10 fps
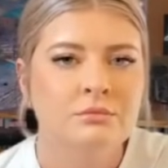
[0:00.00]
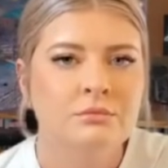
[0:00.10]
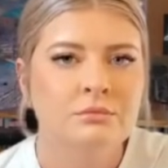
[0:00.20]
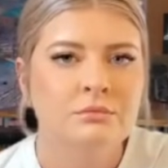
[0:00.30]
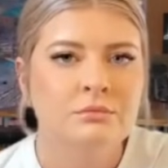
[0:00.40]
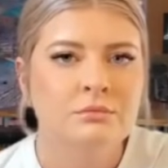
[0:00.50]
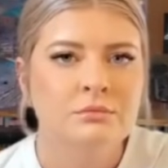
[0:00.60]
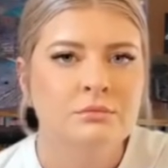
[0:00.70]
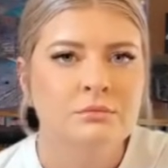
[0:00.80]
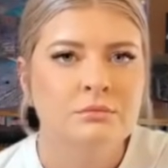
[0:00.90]

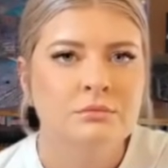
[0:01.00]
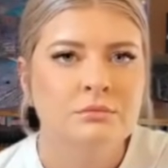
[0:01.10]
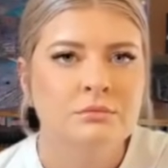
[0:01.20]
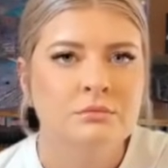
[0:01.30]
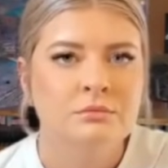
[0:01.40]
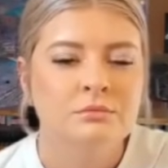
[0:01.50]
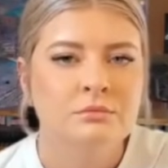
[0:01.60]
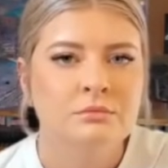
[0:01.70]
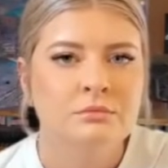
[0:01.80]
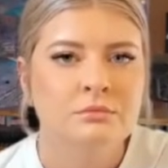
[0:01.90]

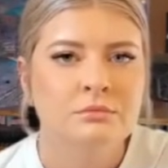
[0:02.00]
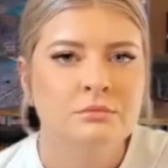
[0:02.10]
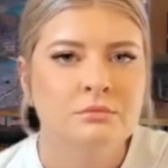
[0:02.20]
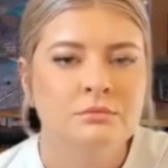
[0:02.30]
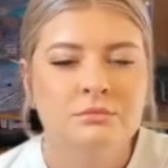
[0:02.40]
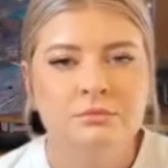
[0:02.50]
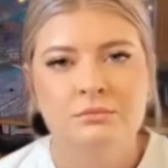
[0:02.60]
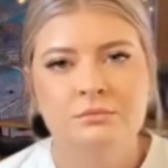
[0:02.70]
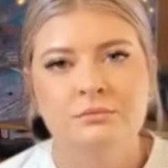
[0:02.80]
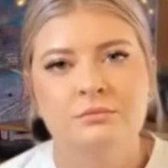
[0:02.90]

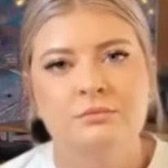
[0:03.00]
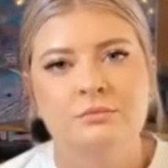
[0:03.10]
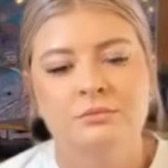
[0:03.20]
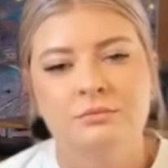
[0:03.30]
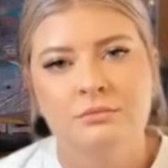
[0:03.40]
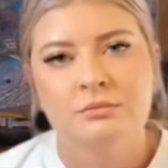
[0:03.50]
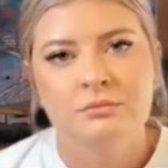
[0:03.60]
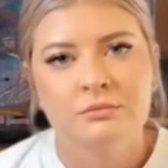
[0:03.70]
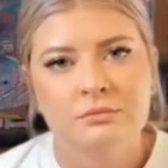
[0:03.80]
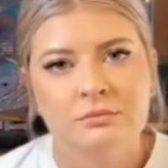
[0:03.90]

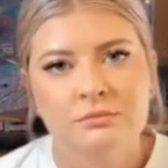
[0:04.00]
The person shown says nothing.